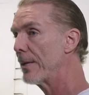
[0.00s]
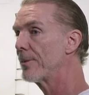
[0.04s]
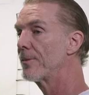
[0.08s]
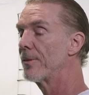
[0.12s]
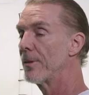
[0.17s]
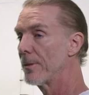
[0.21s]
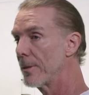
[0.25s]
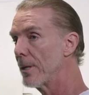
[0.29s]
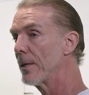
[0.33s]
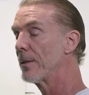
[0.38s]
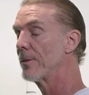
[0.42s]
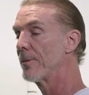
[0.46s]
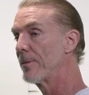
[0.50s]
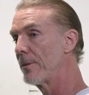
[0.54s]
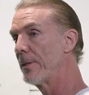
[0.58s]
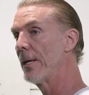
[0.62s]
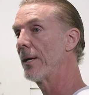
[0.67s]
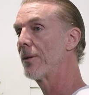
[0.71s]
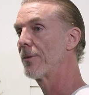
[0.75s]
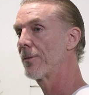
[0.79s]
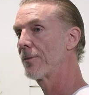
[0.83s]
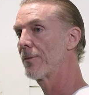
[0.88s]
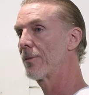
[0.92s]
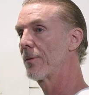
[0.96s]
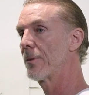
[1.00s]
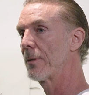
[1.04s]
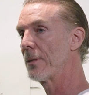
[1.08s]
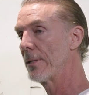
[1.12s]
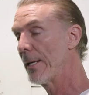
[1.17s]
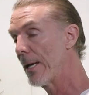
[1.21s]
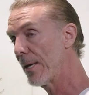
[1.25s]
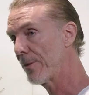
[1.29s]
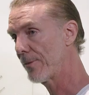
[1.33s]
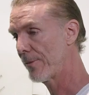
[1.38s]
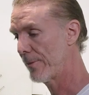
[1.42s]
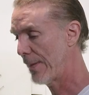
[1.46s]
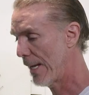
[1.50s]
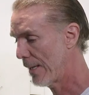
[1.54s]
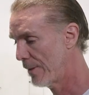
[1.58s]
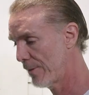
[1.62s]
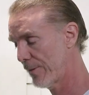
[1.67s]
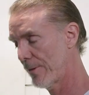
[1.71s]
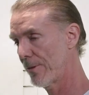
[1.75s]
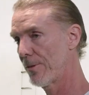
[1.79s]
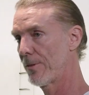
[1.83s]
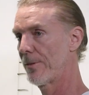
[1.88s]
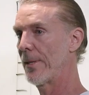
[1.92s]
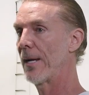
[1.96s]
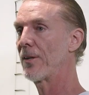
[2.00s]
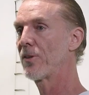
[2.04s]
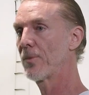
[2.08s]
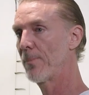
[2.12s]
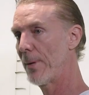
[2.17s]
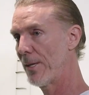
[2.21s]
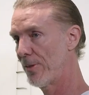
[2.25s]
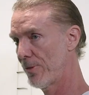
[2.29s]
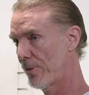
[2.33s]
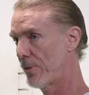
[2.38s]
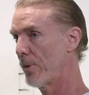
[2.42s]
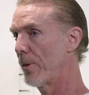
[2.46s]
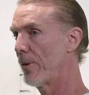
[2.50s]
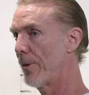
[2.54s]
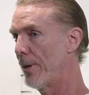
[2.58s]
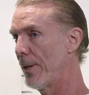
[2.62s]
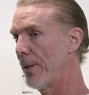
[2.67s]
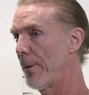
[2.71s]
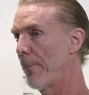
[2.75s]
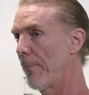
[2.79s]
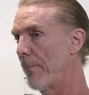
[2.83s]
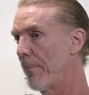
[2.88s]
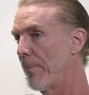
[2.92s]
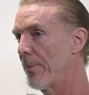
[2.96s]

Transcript: Yes, it does. Yes, that's my story.